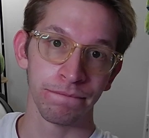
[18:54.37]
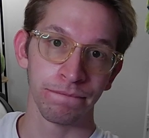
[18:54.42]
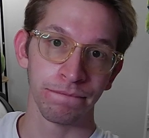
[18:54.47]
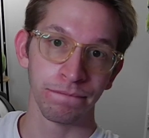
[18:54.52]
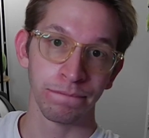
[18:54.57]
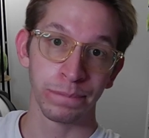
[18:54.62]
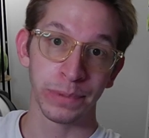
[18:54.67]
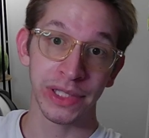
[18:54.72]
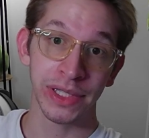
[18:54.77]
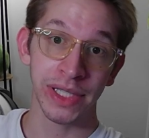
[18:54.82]

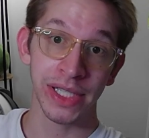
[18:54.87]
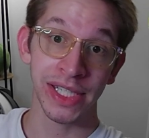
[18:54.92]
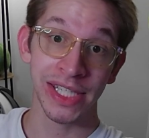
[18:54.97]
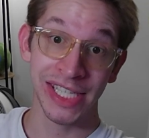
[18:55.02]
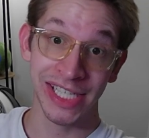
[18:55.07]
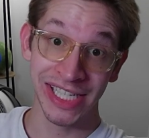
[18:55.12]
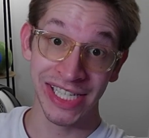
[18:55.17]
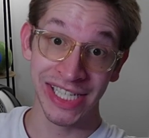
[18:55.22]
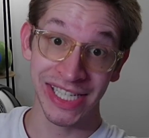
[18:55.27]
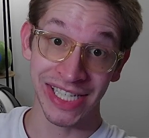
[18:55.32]
but
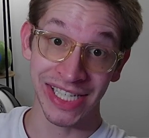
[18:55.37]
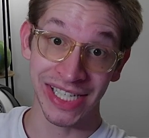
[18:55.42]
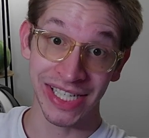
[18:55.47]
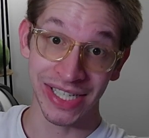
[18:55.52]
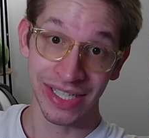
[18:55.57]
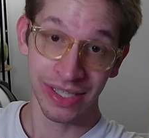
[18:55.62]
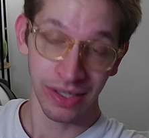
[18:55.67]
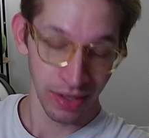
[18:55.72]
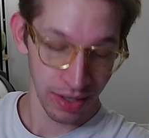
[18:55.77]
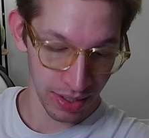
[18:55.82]
yeah,
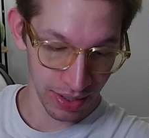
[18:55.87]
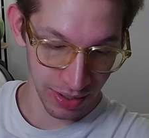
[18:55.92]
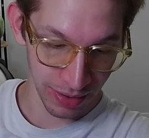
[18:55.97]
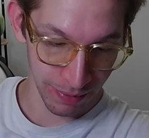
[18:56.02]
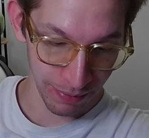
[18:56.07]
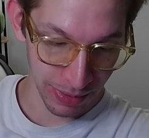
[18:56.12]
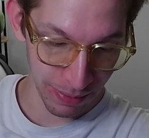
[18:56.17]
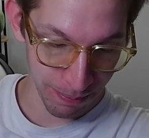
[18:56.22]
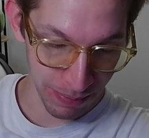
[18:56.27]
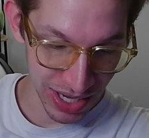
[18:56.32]

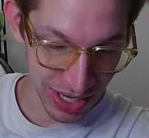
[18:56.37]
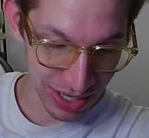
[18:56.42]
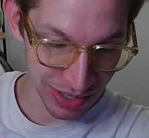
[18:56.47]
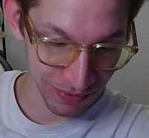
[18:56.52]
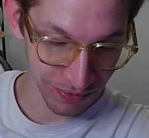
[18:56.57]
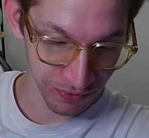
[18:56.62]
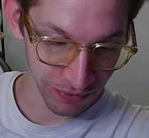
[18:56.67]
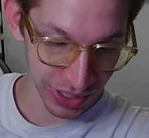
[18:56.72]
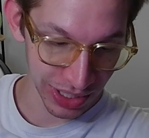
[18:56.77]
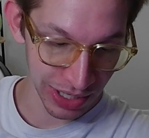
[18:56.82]
the bacon
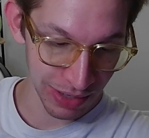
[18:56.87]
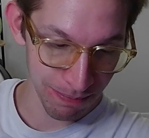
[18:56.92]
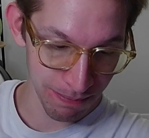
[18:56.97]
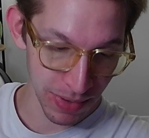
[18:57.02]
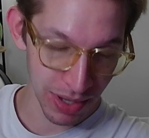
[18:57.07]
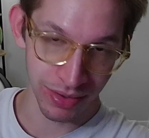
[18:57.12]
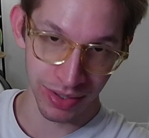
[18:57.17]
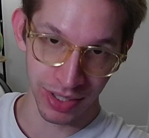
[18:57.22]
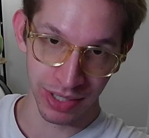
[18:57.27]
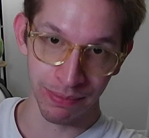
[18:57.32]
freaking
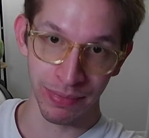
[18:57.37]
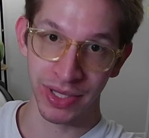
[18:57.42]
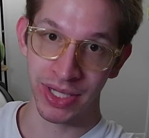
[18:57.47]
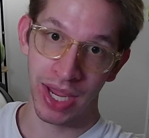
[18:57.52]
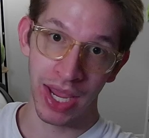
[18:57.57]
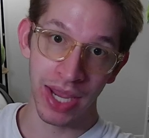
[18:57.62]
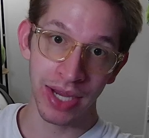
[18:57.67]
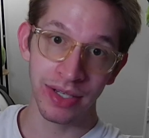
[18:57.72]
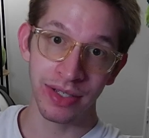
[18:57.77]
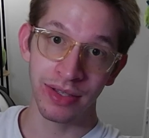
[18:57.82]
melted, but the
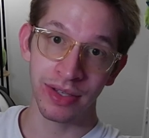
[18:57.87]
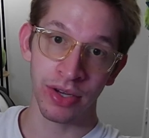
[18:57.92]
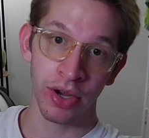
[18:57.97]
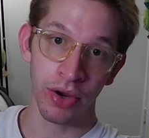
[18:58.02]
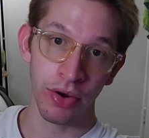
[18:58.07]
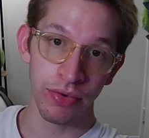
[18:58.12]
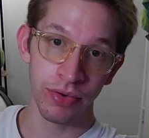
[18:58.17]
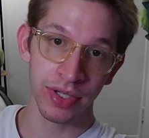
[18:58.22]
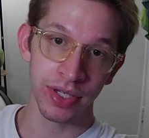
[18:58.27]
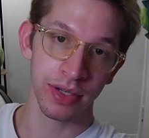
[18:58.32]
eggs and the
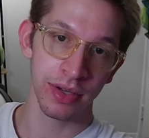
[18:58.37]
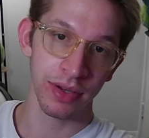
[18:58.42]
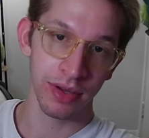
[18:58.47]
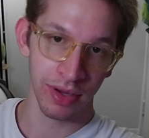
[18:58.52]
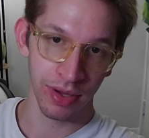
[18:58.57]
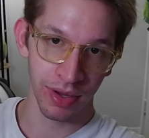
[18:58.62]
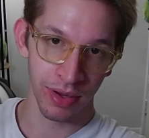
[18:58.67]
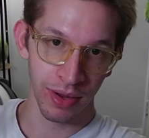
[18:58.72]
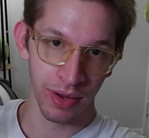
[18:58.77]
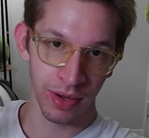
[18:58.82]
toast,
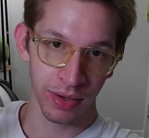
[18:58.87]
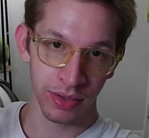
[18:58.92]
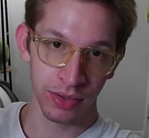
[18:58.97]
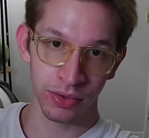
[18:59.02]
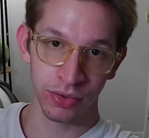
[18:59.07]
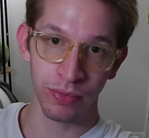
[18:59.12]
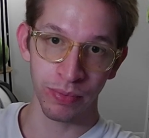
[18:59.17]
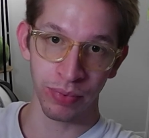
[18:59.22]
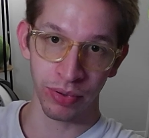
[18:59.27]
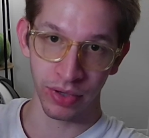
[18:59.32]

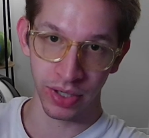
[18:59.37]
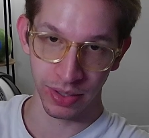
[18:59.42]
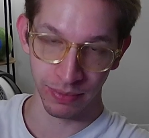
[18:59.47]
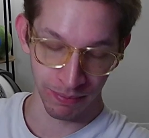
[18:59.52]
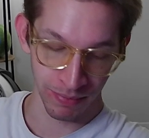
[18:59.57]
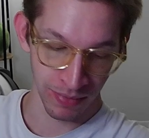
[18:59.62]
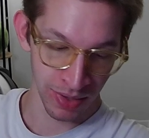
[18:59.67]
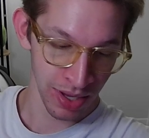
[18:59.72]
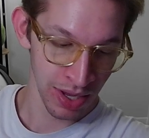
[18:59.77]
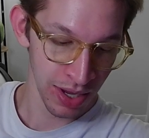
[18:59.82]
supreme,
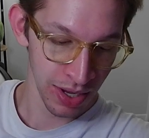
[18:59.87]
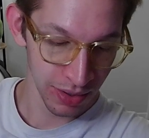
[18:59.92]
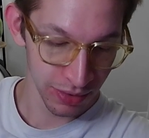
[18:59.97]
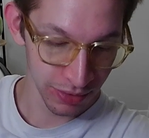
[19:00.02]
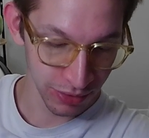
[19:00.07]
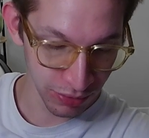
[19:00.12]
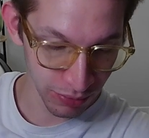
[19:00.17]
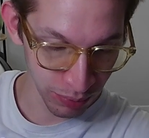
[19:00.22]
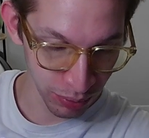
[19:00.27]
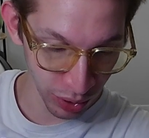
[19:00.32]

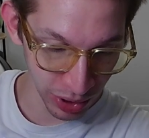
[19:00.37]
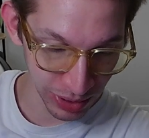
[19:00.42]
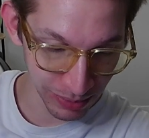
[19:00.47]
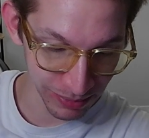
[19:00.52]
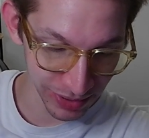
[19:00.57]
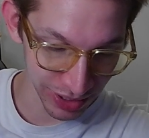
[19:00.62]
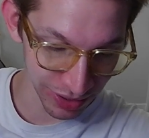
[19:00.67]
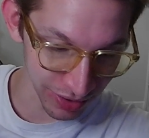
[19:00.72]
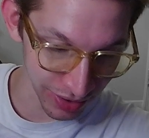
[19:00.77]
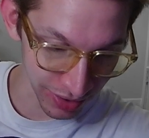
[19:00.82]

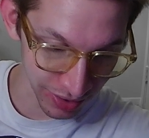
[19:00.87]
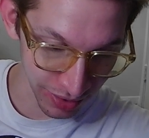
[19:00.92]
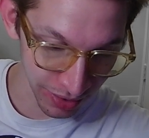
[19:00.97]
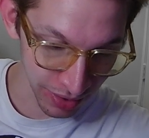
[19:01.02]
supremely good.